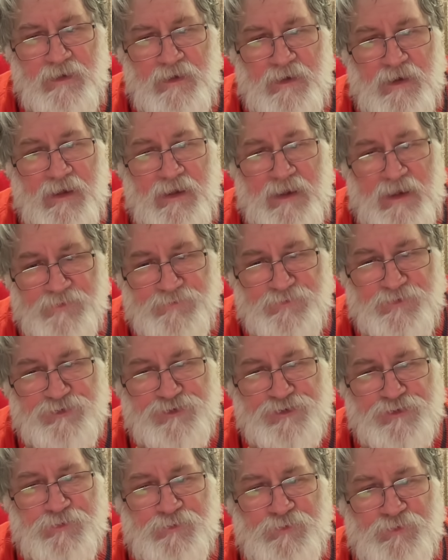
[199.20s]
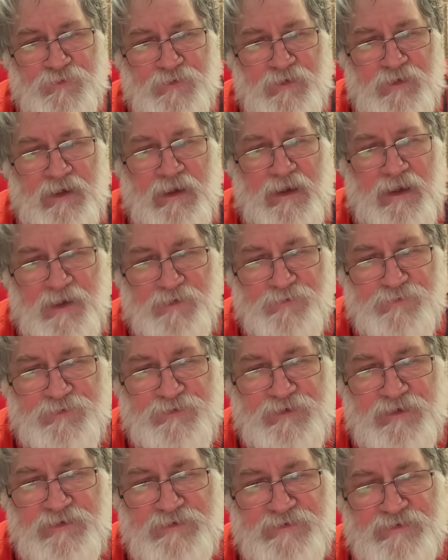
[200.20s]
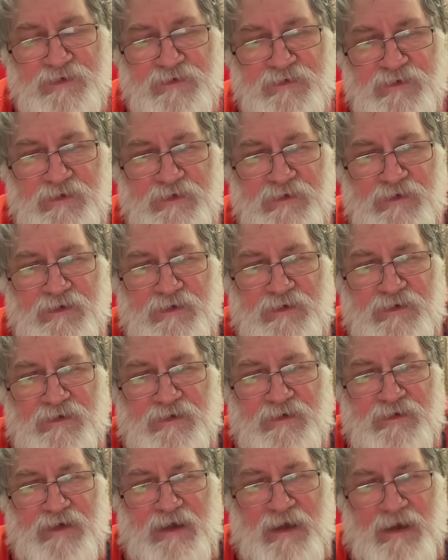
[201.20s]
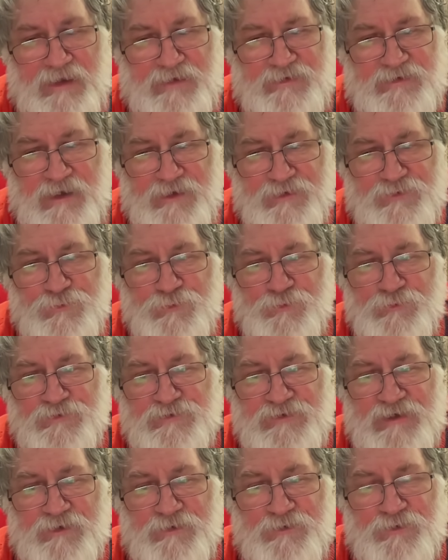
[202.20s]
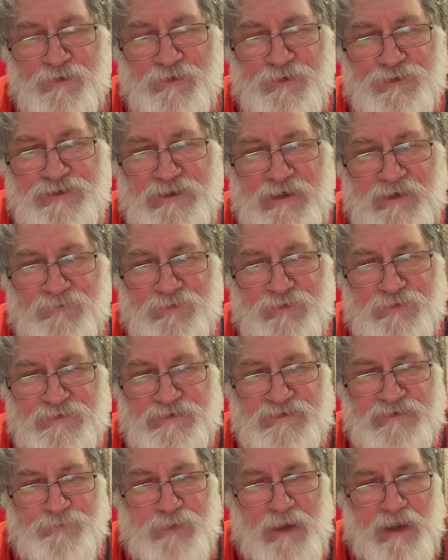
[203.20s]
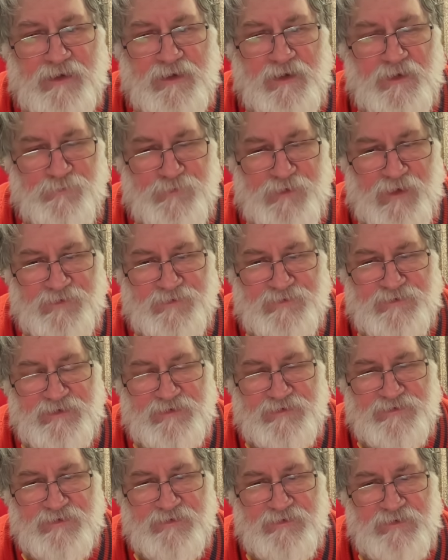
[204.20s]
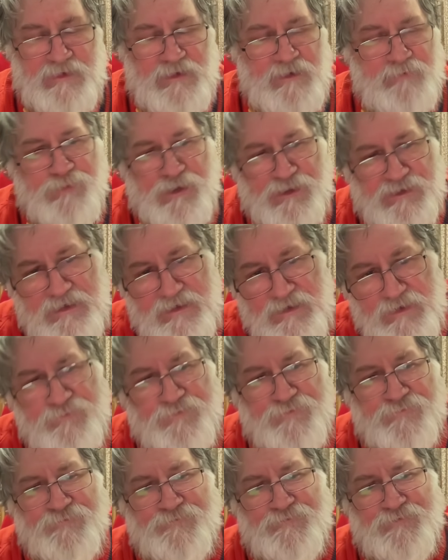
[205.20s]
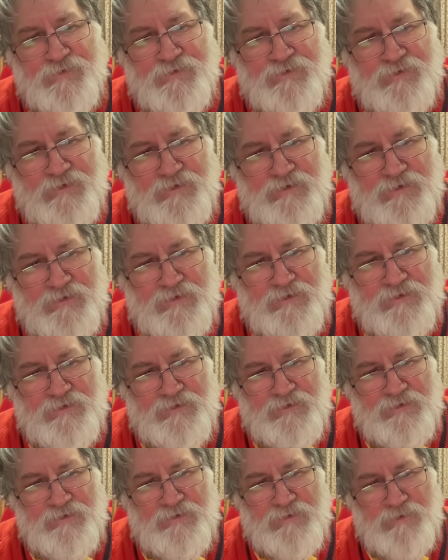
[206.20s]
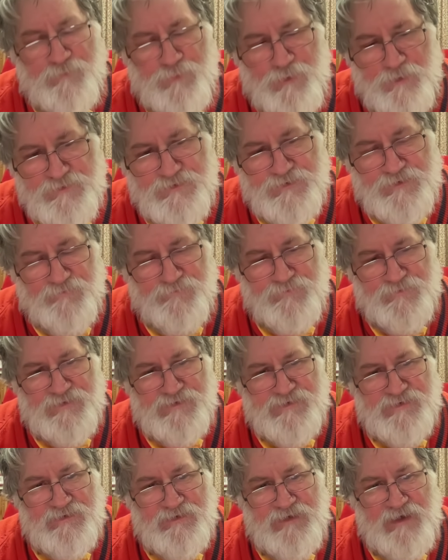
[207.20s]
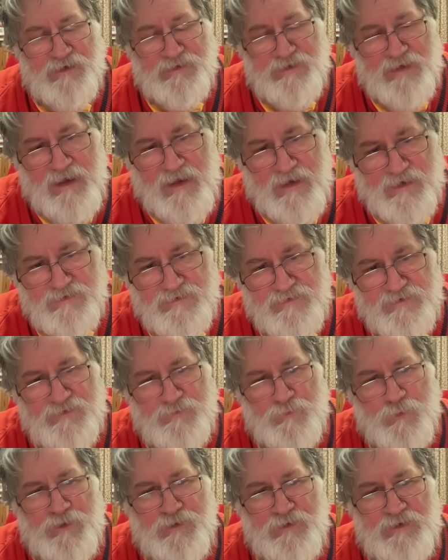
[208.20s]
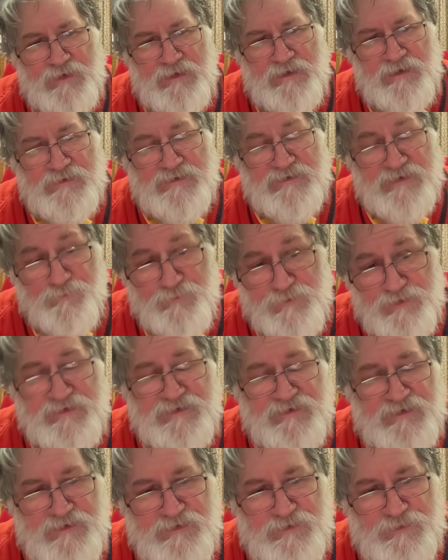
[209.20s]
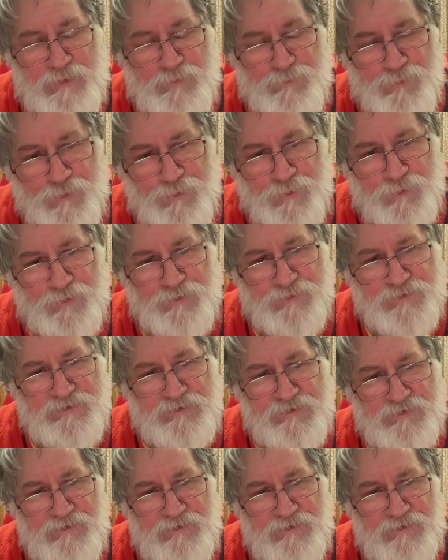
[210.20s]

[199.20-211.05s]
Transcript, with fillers: I had the truth, I had the data, and had all the technology evidence to back up that data. But if the post office had acted when he submitted his report,